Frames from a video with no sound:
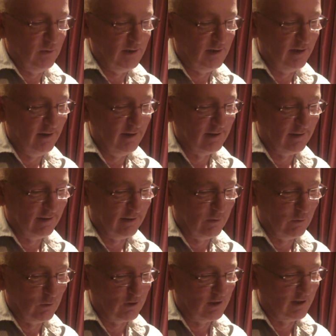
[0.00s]
knees on the
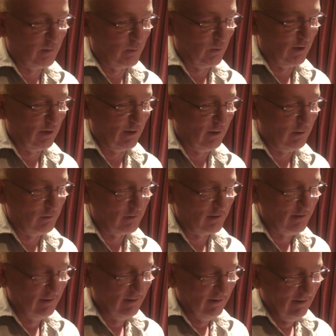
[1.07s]
doorstep with a clout.
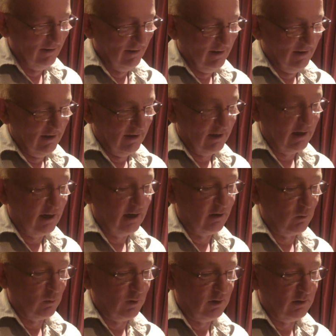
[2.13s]
And a
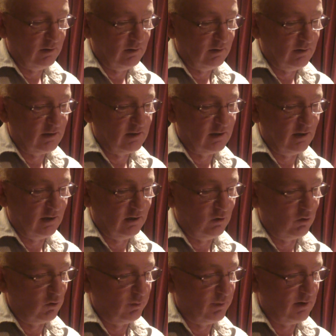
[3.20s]
letter went, this day to
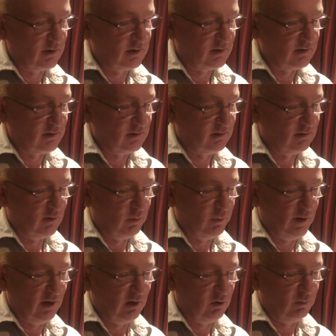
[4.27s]
your boss. Now
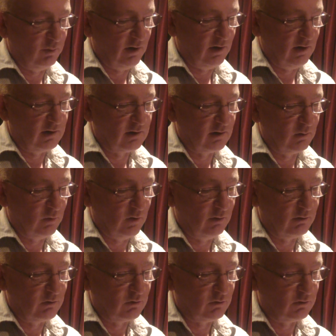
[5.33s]
pack your bags and away
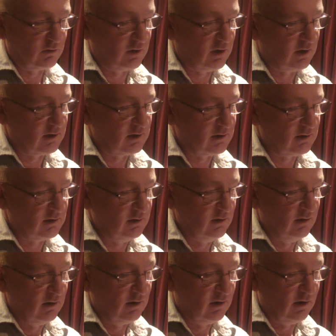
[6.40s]
with you, you cuss.
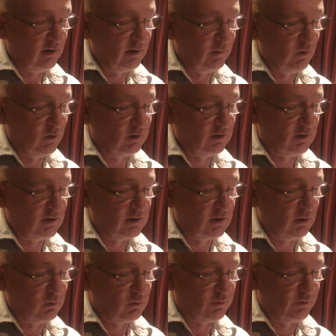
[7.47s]
Call no more to this
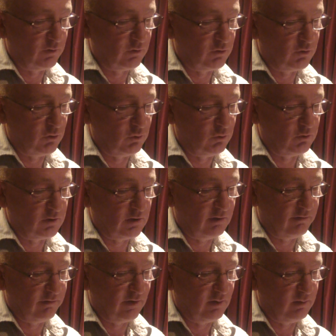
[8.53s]
house for your dues
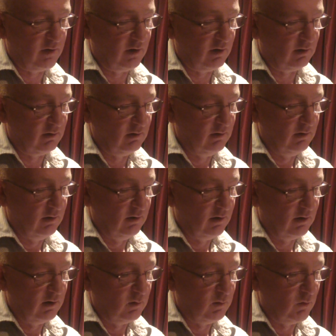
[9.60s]
and free meal.
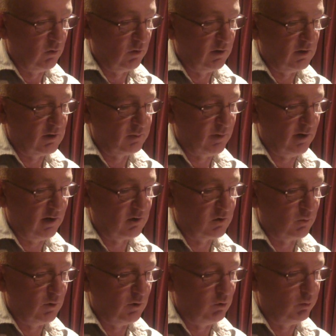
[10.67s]
And no more in this parish
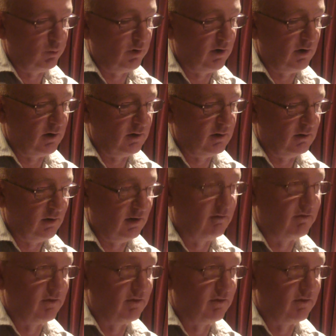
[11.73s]
will you pray and